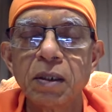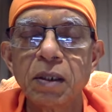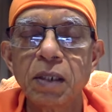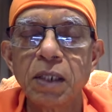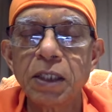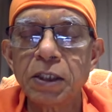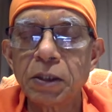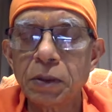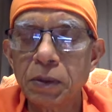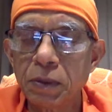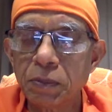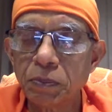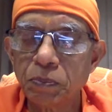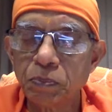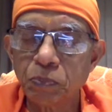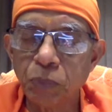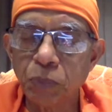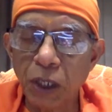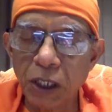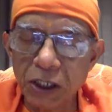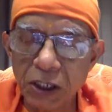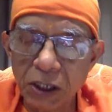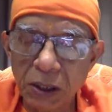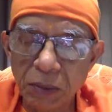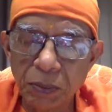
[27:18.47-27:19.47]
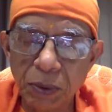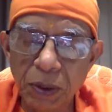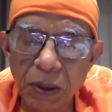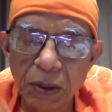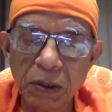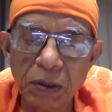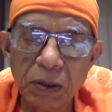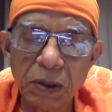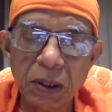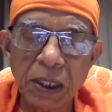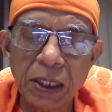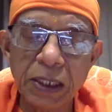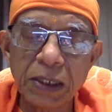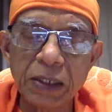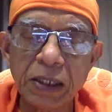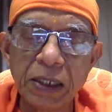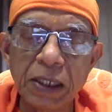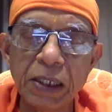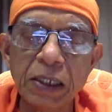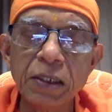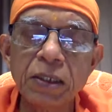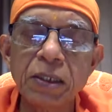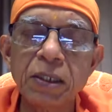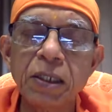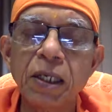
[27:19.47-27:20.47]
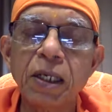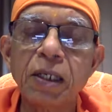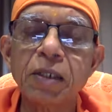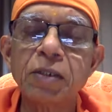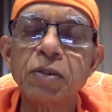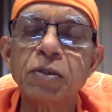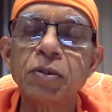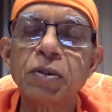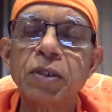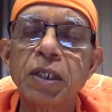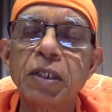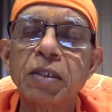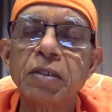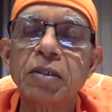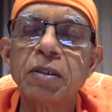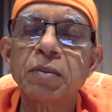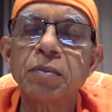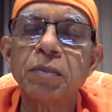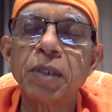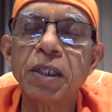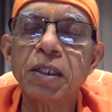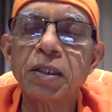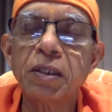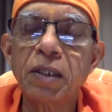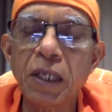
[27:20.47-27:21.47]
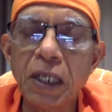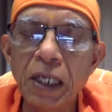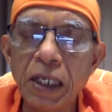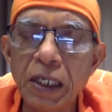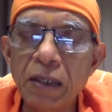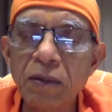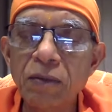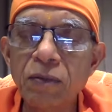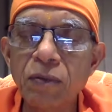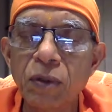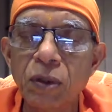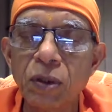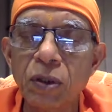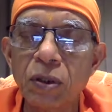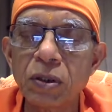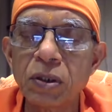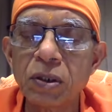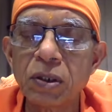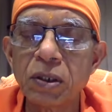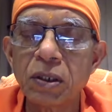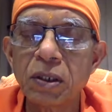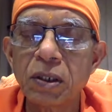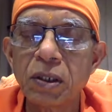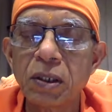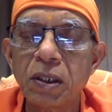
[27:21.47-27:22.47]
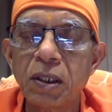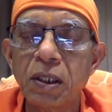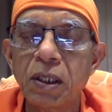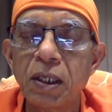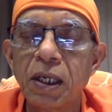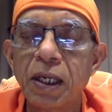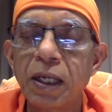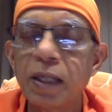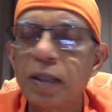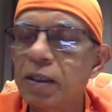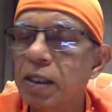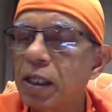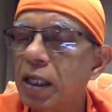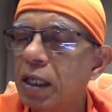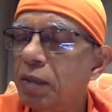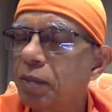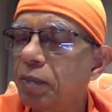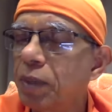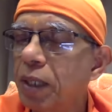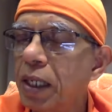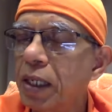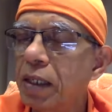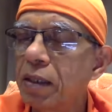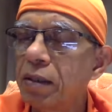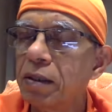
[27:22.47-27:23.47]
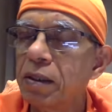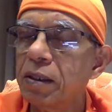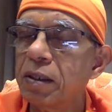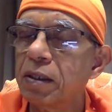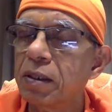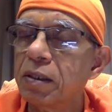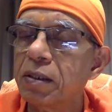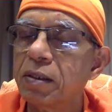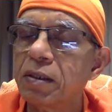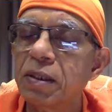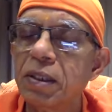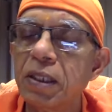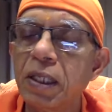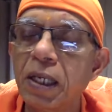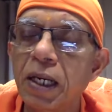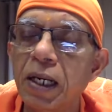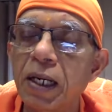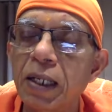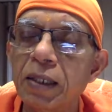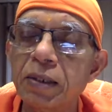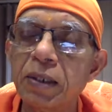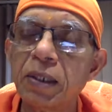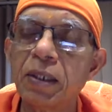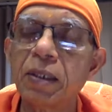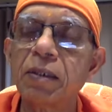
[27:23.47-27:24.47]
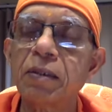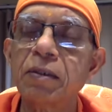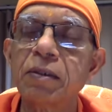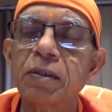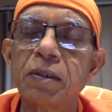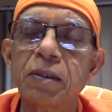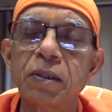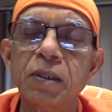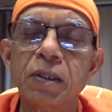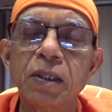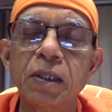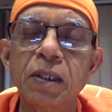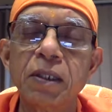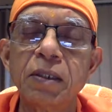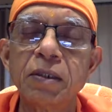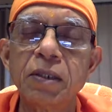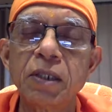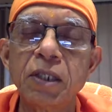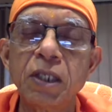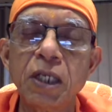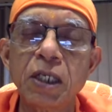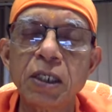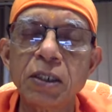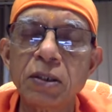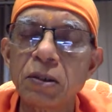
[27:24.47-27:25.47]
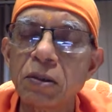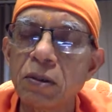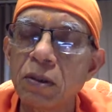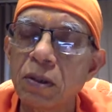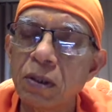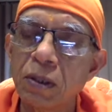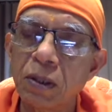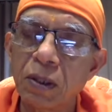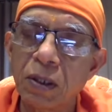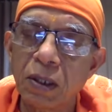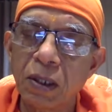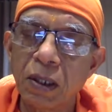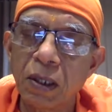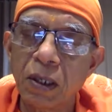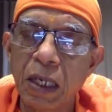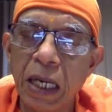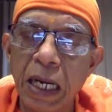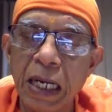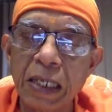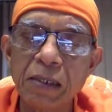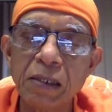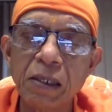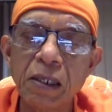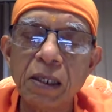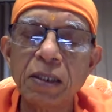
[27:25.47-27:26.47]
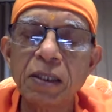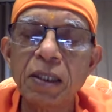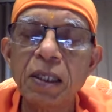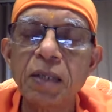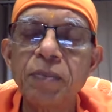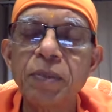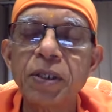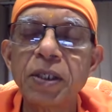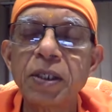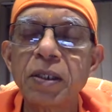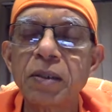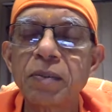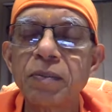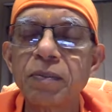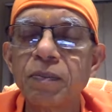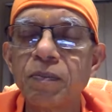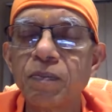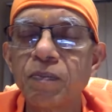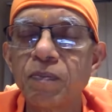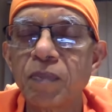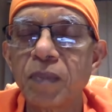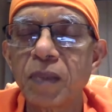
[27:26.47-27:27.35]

it's possible, it's easier to take the mind inwards, and thereby the other indriyas largely they become